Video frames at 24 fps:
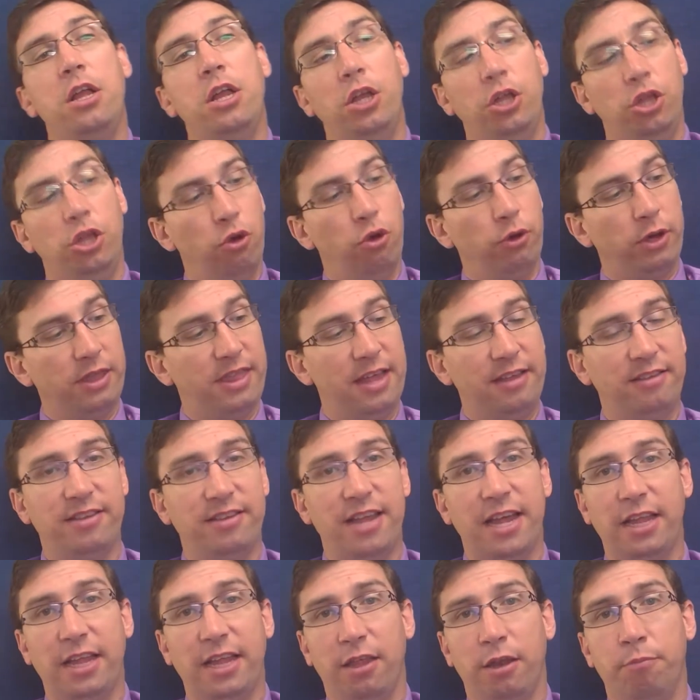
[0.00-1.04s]
You'll get that
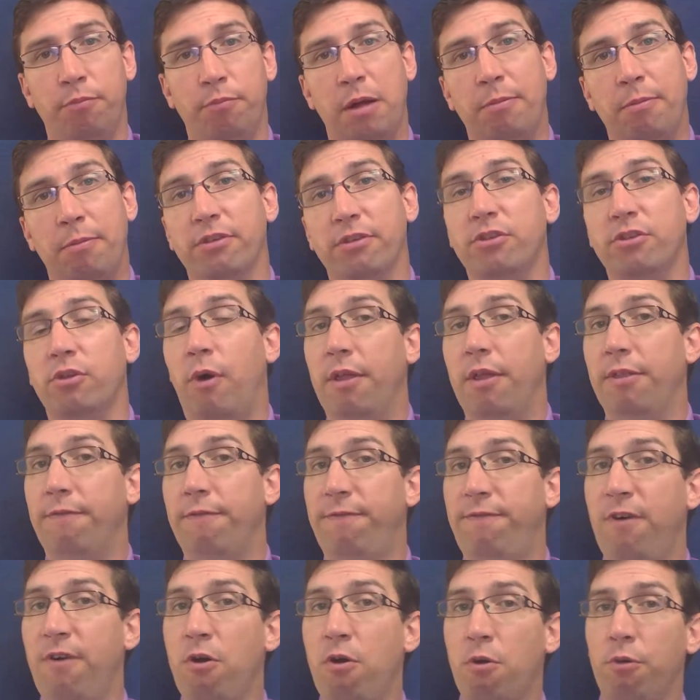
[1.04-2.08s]
second little bubble. So on the
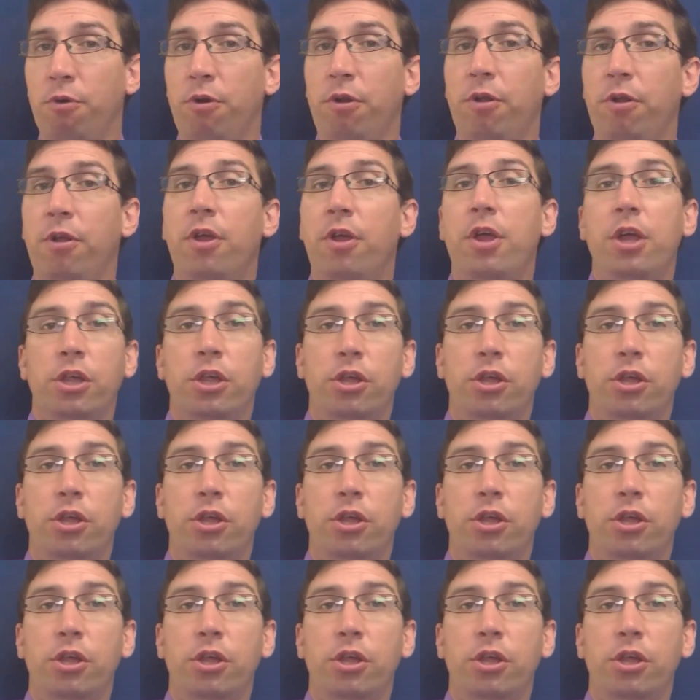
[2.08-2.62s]
phone,